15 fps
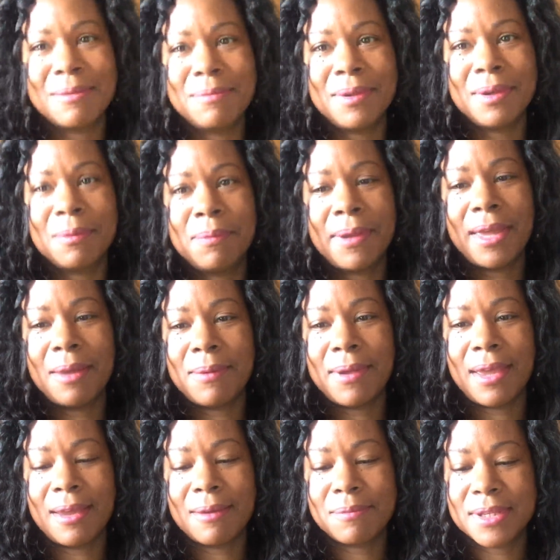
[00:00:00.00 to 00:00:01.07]
be a
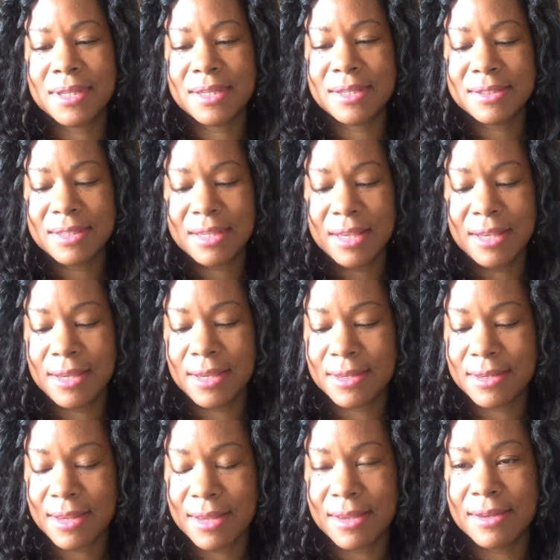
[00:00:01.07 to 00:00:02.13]
payback because he
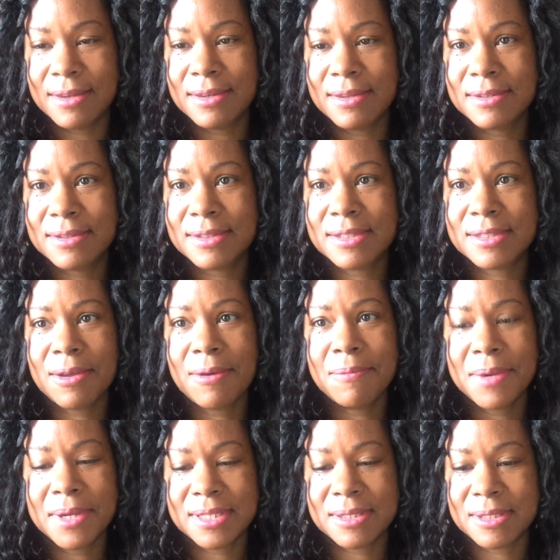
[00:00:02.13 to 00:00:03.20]
had done so
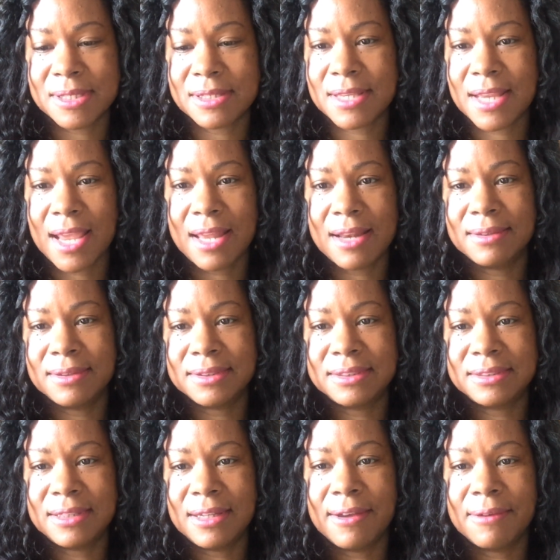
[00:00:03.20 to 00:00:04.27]
much scandalous
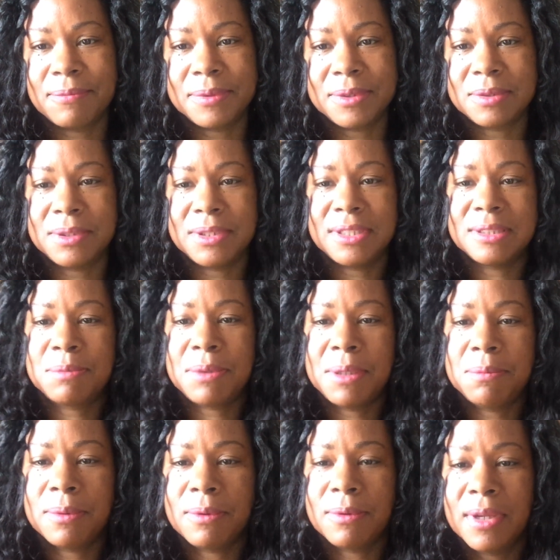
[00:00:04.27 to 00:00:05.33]
stuff between these
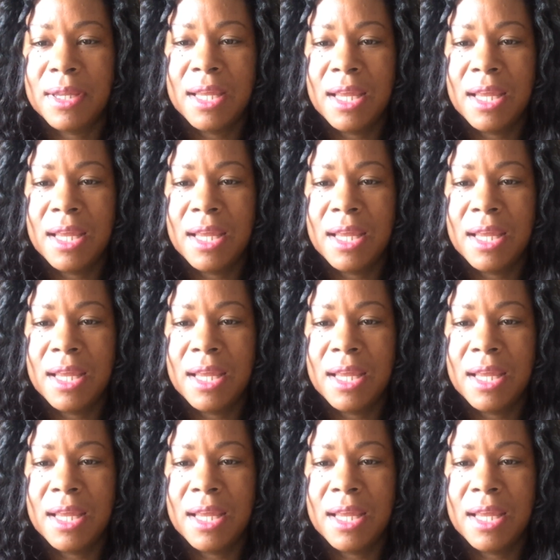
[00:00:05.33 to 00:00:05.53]
people